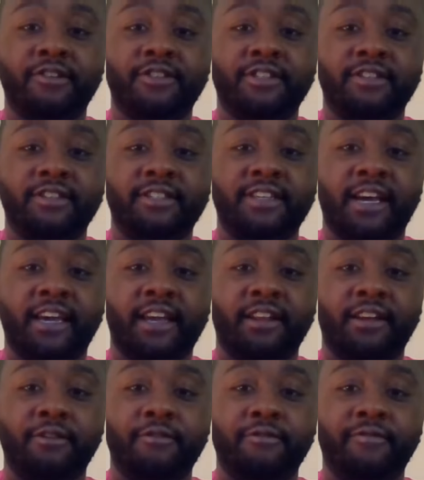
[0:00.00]
to the second
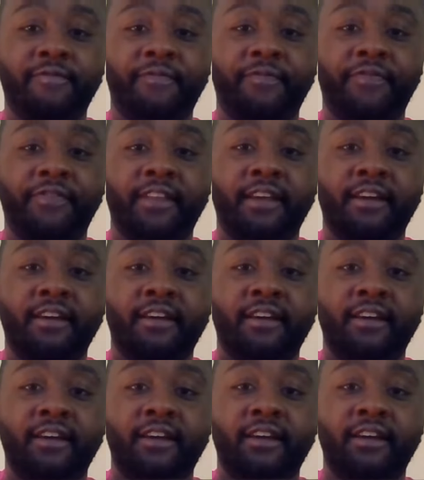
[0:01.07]
knuckle.
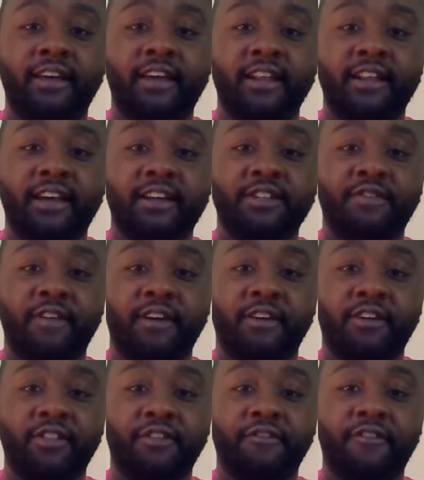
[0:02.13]
Index finger in
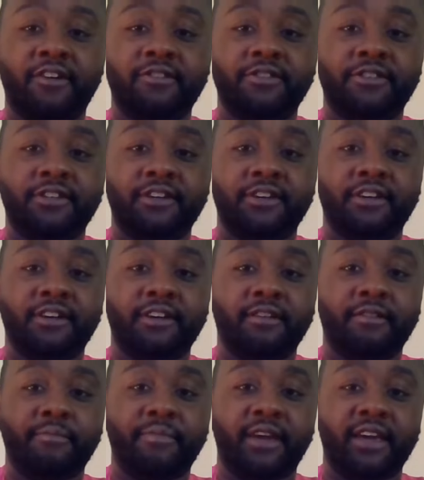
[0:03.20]
the first.
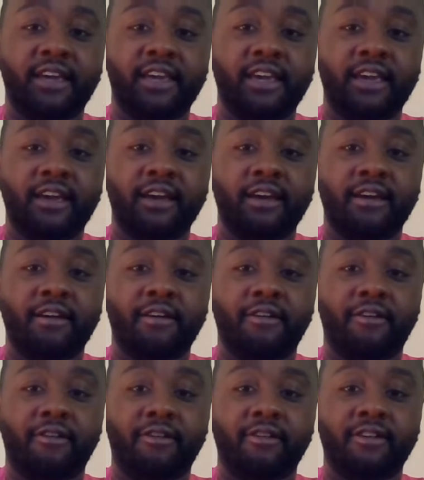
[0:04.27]
Pinky
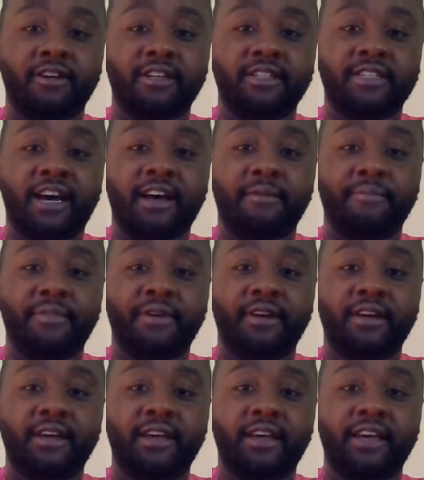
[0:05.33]
on top.
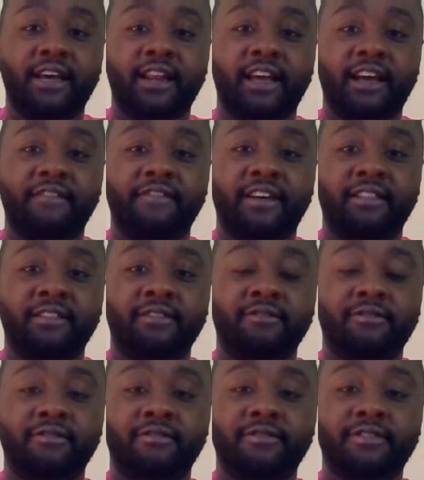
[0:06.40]
And have that
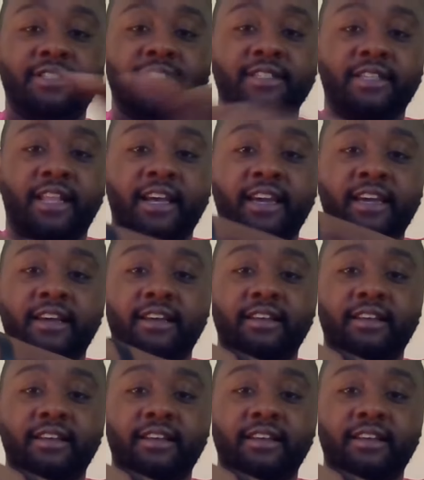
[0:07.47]
little slight